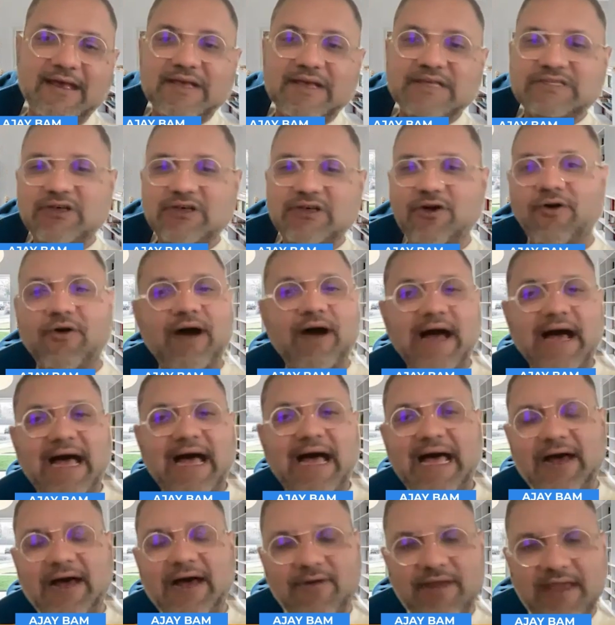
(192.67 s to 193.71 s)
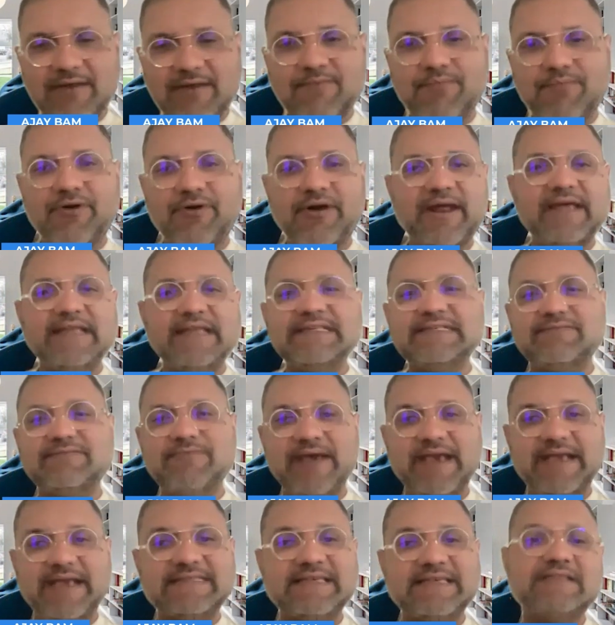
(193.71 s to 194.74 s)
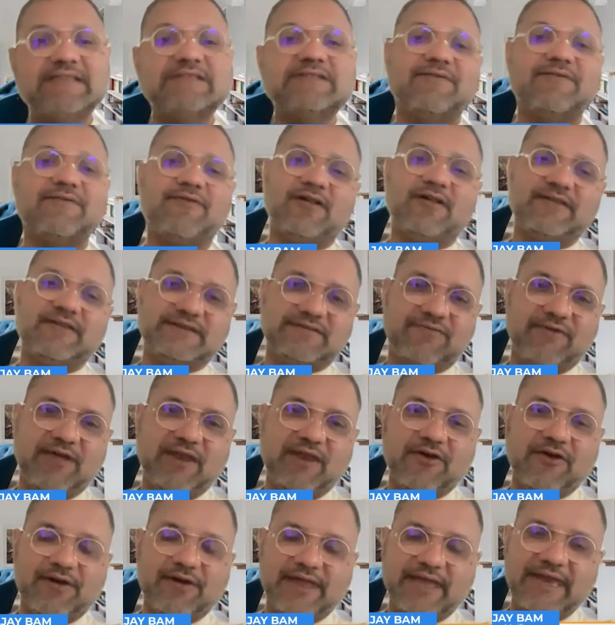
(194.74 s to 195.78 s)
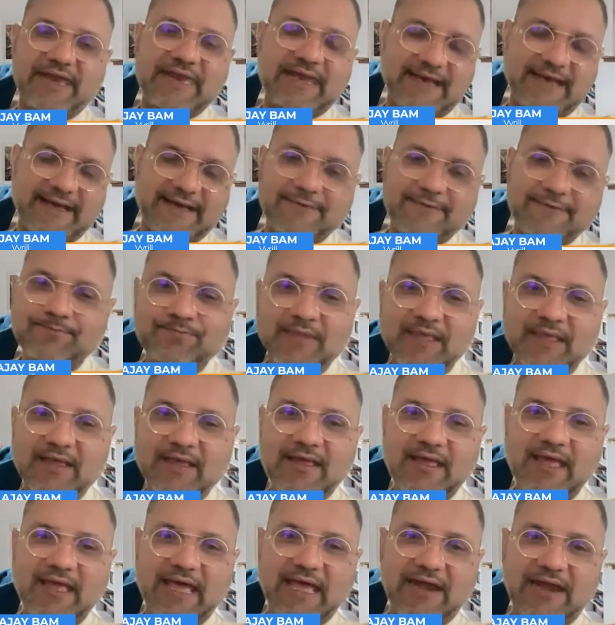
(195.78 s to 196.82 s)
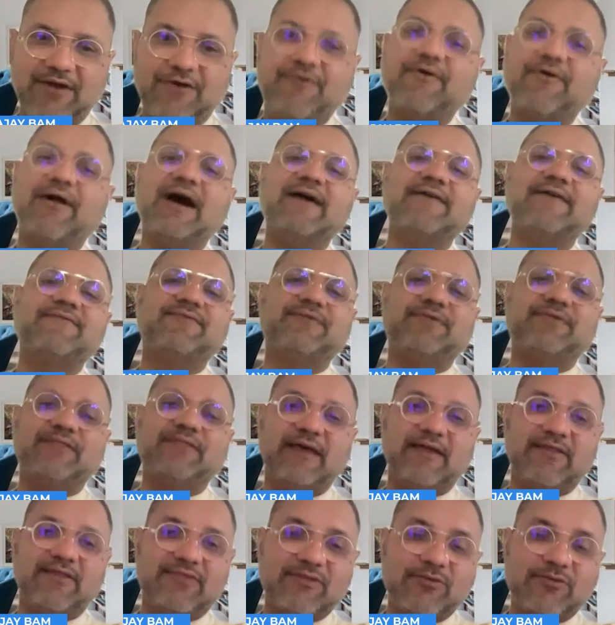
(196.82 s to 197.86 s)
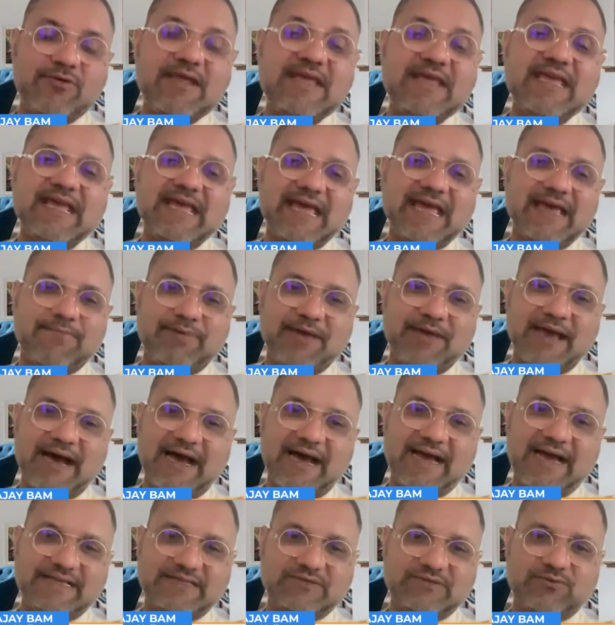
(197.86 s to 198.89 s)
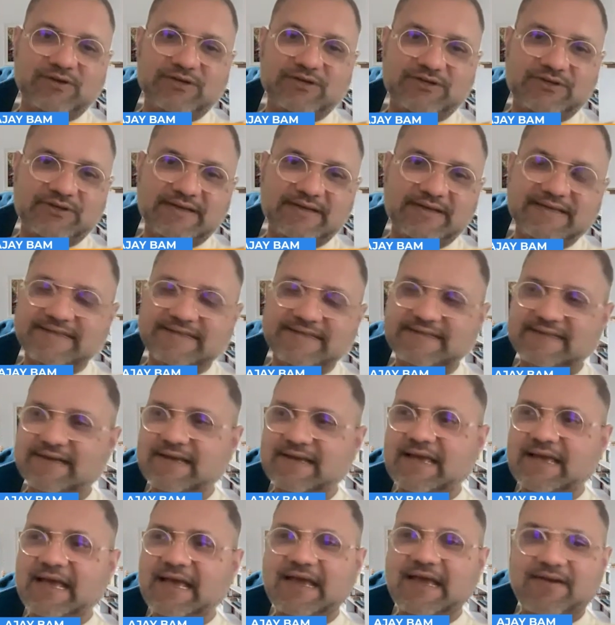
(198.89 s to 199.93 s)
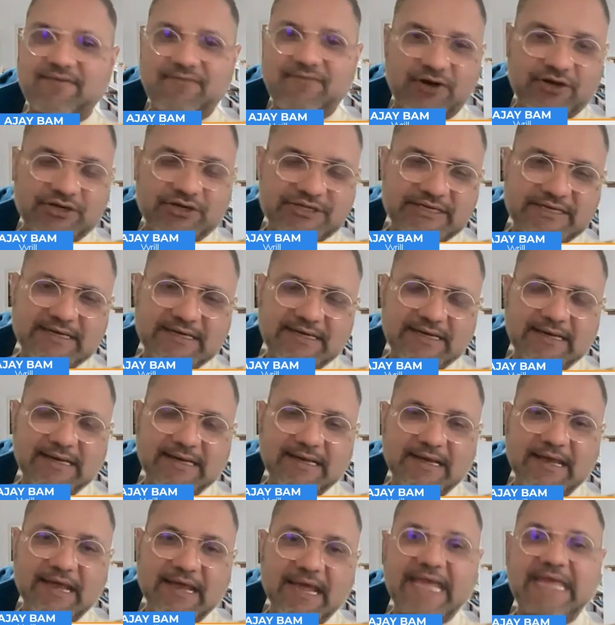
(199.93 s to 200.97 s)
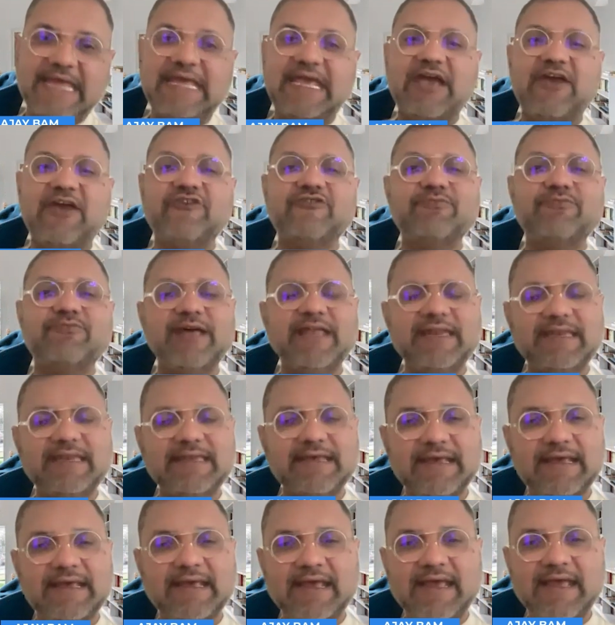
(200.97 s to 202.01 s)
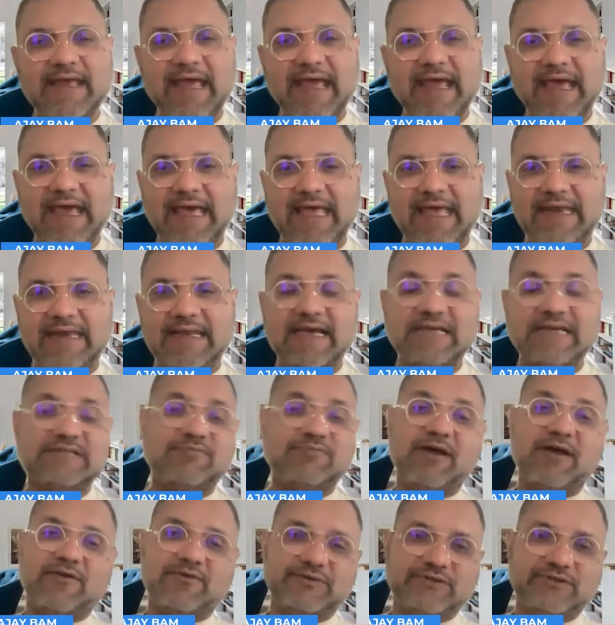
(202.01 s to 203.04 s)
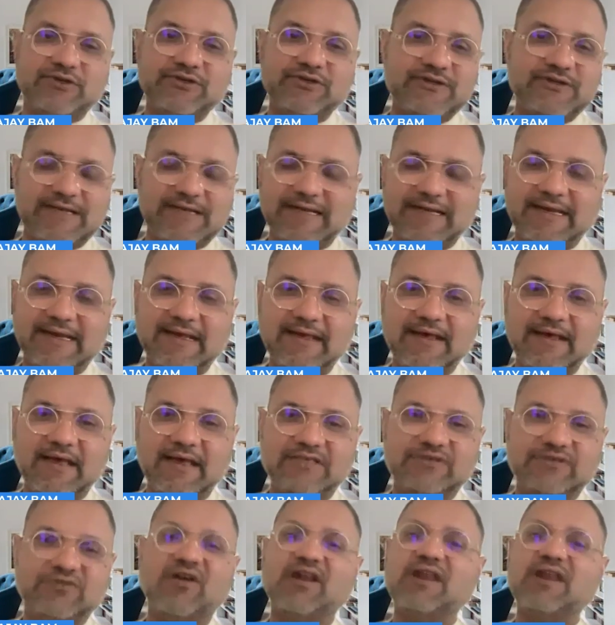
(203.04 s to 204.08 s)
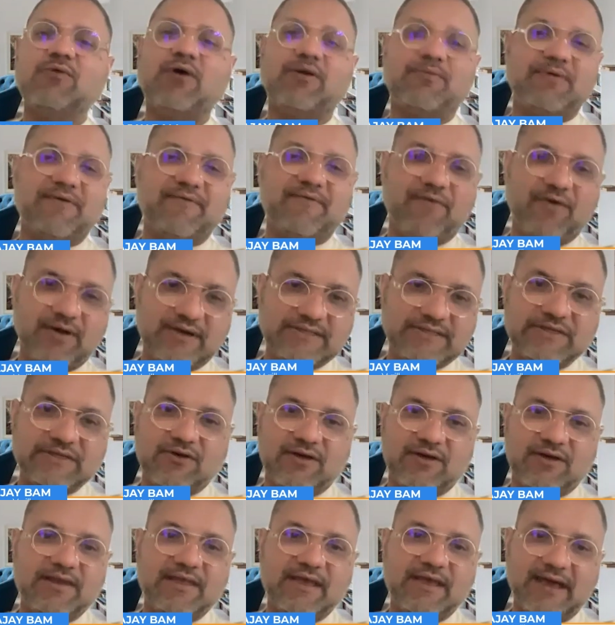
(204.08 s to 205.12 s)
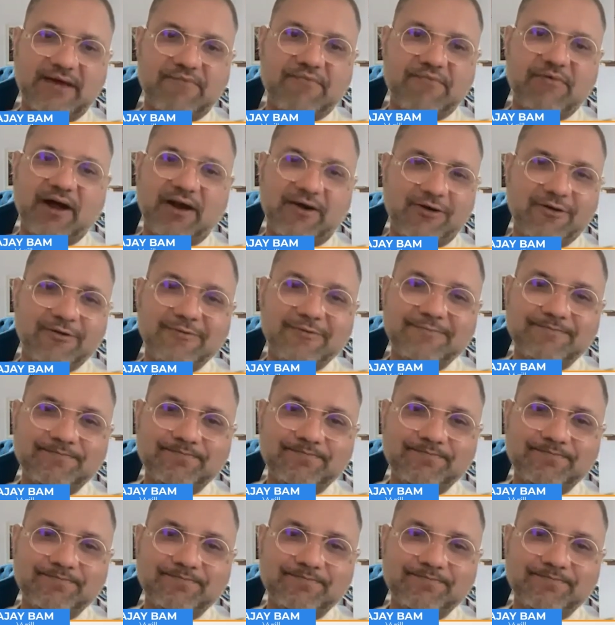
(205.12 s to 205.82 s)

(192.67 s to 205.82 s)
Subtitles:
So how can brands make sense of all this video data and drive the three key KPIs, which is conversion, engagement, and customer acquisition, is really what we focus on here at Vyrill.